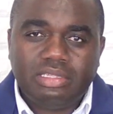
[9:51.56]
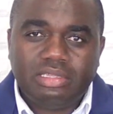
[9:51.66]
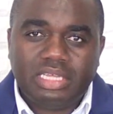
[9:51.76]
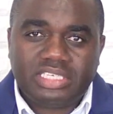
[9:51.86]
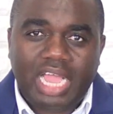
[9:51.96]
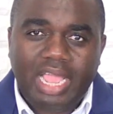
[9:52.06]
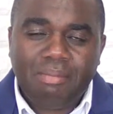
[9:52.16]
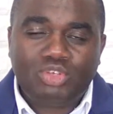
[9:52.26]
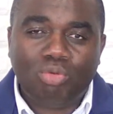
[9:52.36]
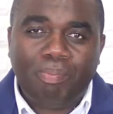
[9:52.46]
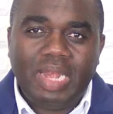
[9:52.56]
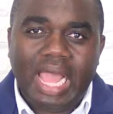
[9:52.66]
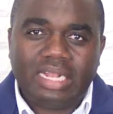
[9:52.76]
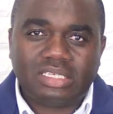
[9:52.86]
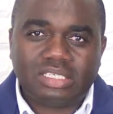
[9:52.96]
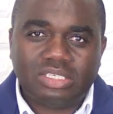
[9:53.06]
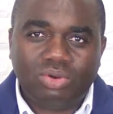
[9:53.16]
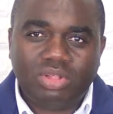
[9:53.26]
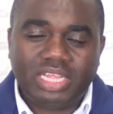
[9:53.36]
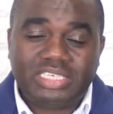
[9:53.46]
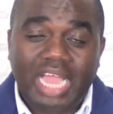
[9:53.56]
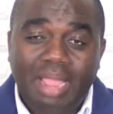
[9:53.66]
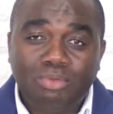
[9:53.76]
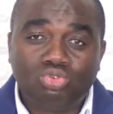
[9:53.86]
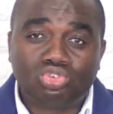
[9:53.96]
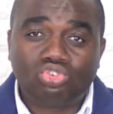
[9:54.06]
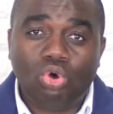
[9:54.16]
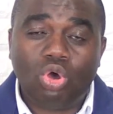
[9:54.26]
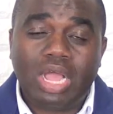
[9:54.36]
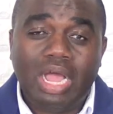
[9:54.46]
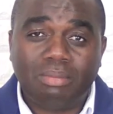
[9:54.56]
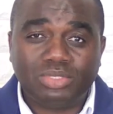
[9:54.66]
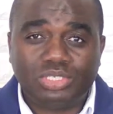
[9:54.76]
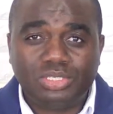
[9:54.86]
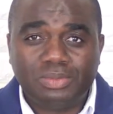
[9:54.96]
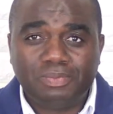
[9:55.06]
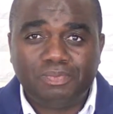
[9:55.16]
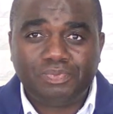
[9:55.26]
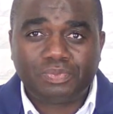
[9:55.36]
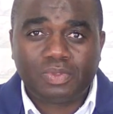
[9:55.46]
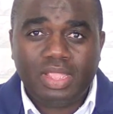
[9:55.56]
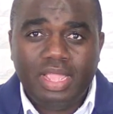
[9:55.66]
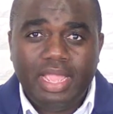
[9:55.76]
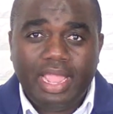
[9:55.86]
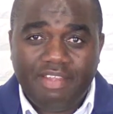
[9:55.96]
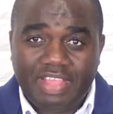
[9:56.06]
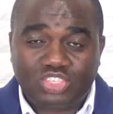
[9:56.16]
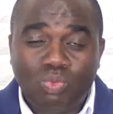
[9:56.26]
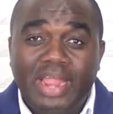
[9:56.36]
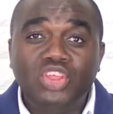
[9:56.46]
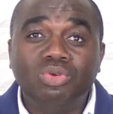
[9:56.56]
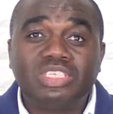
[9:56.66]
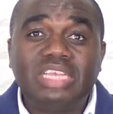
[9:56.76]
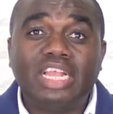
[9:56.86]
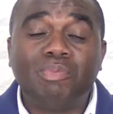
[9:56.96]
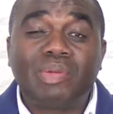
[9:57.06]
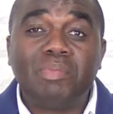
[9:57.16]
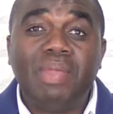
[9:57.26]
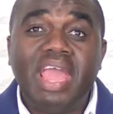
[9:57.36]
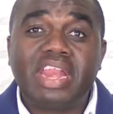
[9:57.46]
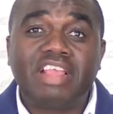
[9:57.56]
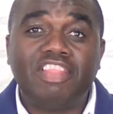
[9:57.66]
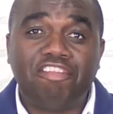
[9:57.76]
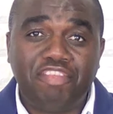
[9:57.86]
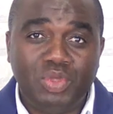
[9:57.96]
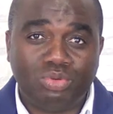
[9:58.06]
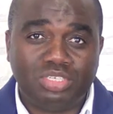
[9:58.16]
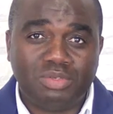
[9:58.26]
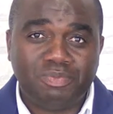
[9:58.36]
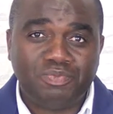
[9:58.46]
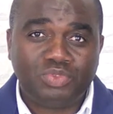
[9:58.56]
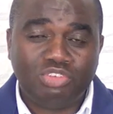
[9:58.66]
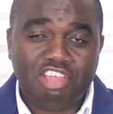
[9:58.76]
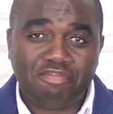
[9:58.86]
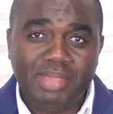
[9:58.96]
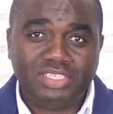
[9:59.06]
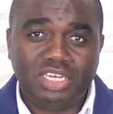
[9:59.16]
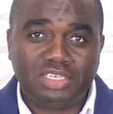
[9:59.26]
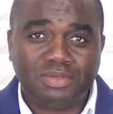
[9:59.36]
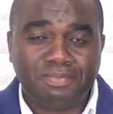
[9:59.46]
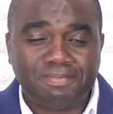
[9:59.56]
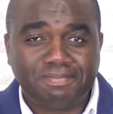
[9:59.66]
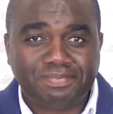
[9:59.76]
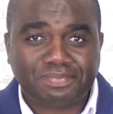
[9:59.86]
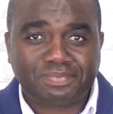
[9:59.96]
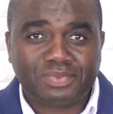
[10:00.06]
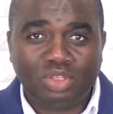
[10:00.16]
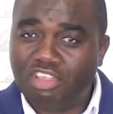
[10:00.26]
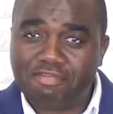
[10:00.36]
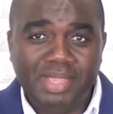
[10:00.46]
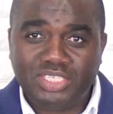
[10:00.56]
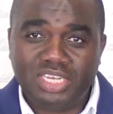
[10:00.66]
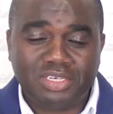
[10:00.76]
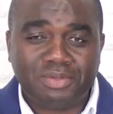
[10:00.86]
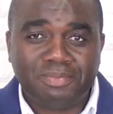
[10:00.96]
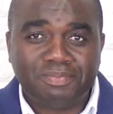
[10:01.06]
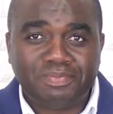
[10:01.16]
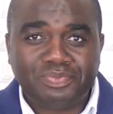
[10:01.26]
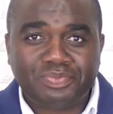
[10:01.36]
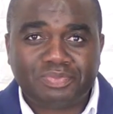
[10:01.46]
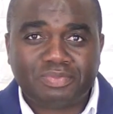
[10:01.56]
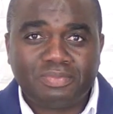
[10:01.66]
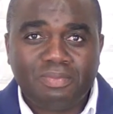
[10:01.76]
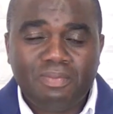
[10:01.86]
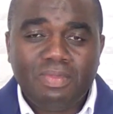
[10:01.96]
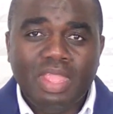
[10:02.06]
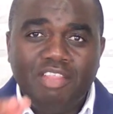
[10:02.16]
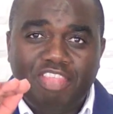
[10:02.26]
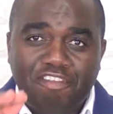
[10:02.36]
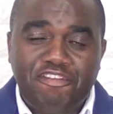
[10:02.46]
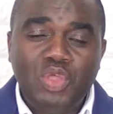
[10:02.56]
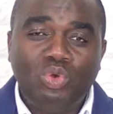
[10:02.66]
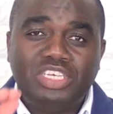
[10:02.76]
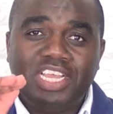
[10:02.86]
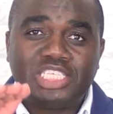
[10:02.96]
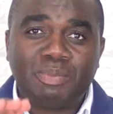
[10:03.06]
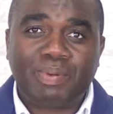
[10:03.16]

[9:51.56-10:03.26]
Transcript: the time to plant or the time to sow comes, and that's when you start preparing the field, you have missed it. The field is